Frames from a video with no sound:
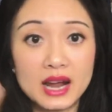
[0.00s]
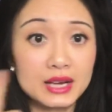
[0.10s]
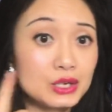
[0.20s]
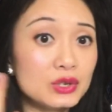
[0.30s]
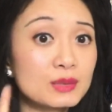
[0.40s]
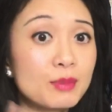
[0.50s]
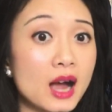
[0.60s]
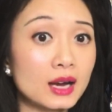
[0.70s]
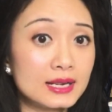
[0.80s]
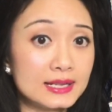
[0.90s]
I do
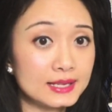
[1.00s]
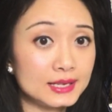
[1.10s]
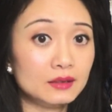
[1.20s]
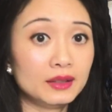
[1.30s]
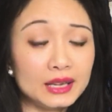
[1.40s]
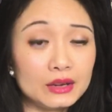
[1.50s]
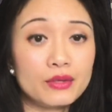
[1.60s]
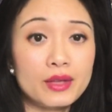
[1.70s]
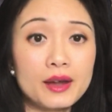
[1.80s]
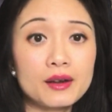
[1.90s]
spot conceal here
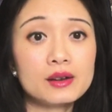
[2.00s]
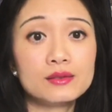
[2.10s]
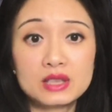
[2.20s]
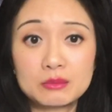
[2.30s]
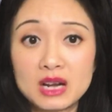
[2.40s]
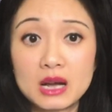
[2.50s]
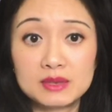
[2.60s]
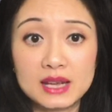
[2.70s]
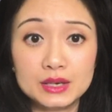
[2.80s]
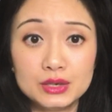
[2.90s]
and there if
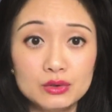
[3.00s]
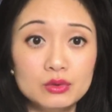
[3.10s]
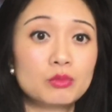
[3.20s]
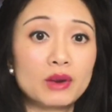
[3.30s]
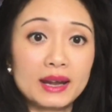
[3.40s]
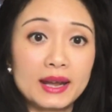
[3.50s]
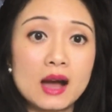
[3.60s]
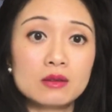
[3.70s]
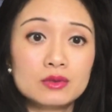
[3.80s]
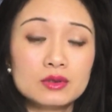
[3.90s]
sometimes I do break
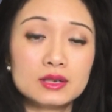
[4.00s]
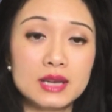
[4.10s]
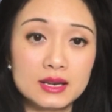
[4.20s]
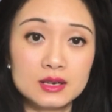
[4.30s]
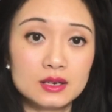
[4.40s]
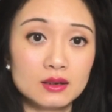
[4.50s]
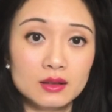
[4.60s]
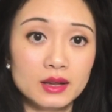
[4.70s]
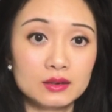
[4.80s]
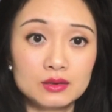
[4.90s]
out, tend to
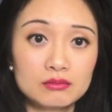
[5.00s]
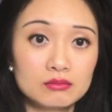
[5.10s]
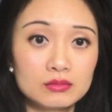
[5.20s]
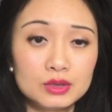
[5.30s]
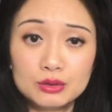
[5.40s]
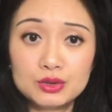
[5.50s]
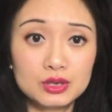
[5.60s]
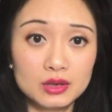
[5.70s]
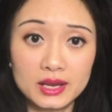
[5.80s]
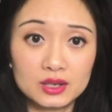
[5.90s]
like, due
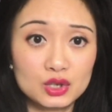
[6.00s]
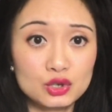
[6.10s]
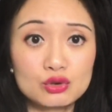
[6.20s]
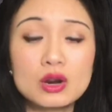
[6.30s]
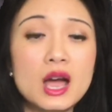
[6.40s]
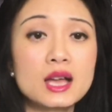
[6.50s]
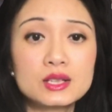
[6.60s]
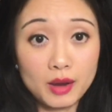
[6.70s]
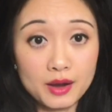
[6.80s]
to like stress.